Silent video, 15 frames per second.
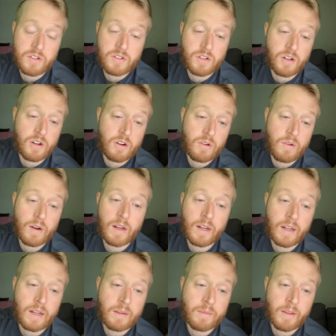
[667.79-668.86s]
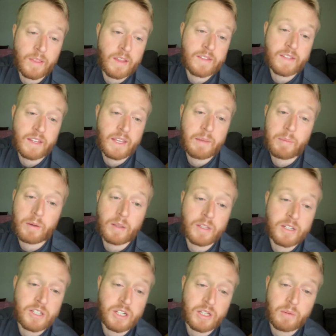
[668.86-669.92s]
So unless they keep a
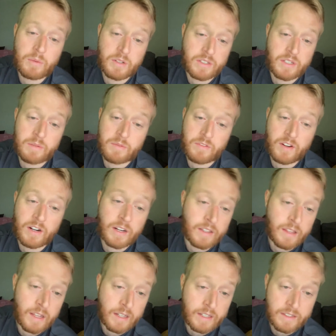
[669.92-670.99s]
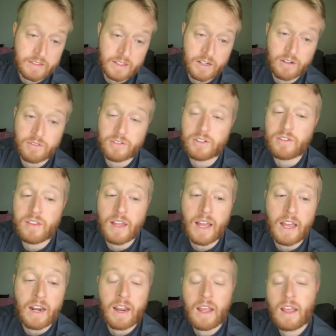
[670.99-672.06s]
clean sheet, which seems very unlikely as they don't do
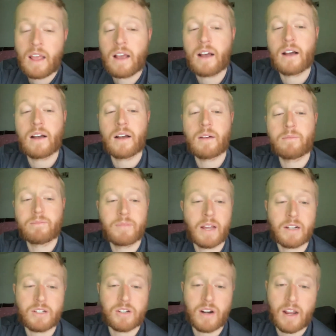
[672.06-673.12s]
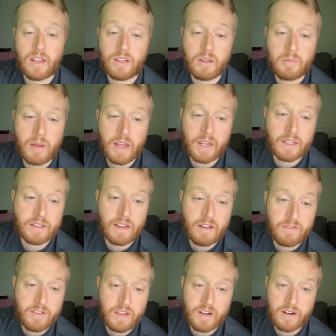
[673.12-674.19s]
that, not sure how you could back
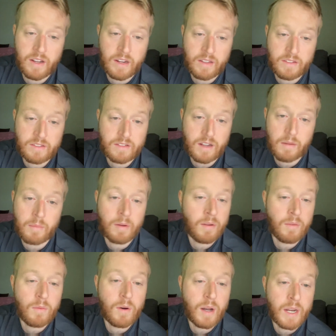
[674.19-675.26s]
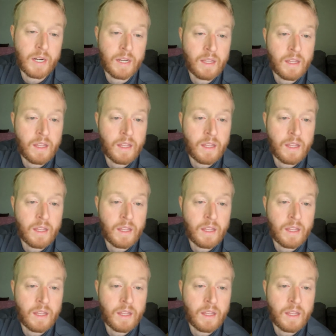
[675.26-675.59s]
Getafe here getting sub 1.